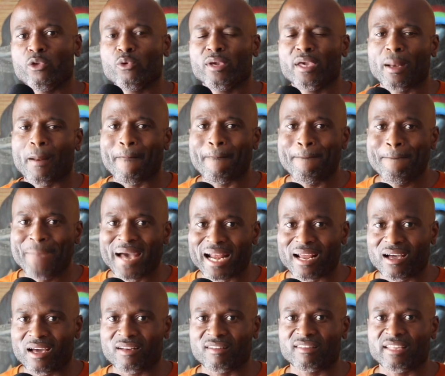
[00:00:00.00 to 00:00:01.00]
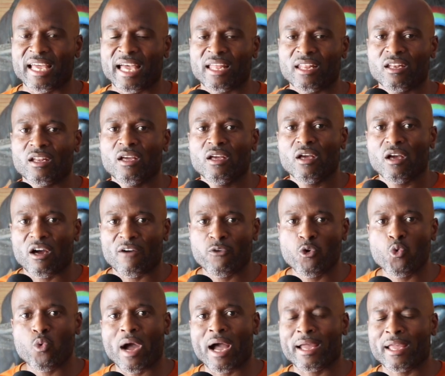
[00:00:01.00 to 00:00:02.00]
you can get a better understanding of
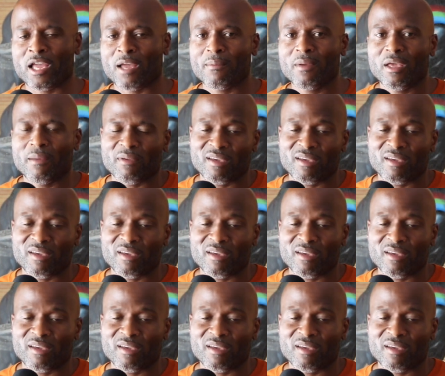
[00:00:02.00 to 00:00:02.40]
who I am.